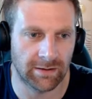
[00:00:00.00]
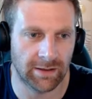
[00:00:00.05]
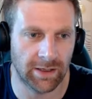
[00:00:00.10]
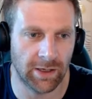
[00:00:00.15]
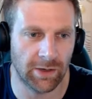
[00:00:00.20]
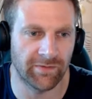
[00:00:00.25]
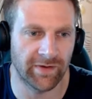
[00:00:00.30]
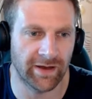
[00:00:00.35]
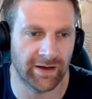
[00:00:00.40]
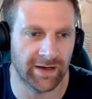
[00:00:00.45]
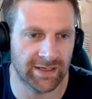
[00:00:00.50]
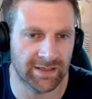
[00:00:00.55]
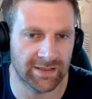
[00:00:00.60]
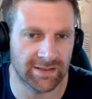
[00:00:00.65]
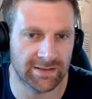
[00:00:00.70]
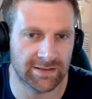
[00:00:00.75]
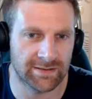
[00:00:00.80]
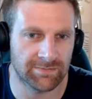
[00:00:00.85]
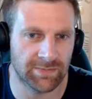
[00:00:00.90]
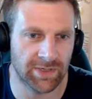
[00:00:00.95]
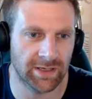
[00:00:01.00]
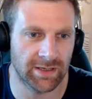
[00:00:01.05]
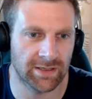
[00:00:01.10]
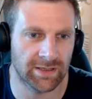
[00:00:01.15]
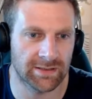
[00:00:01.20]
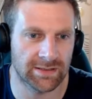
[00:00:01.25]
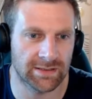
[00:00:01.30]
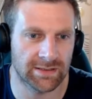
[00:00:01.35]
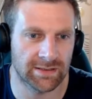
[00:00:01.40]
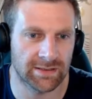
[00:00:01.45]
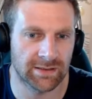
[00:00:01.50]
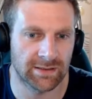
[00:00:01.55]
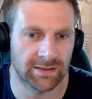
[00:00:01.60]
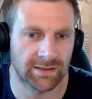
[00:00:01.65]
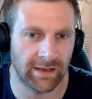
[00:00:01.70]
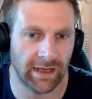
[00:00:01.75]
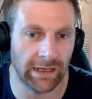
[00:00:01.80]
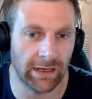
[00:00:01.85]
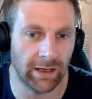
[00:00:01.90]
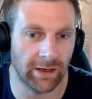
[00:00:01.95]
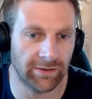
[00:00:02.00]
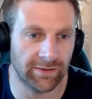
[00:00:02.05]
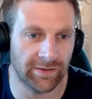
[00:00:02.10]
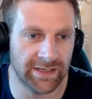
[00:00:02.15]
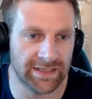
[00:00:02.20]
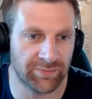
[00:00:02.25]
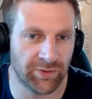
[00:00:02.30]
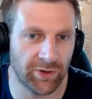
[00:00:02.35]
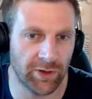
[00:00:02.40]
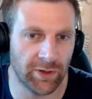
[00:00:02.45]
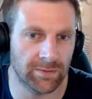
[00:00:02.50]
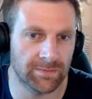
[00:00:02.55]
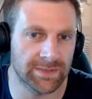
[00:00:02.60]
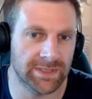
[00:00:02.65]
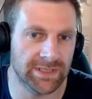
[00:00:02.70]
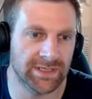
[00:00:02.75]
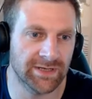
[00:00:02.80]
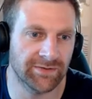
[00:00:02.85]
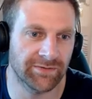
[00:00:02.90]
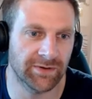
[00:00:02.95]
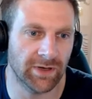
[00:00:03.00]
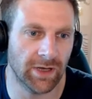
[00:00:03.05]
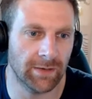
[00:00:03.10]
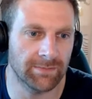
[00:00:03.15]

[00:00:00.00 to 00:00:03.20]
covariance because a lot of these probes are different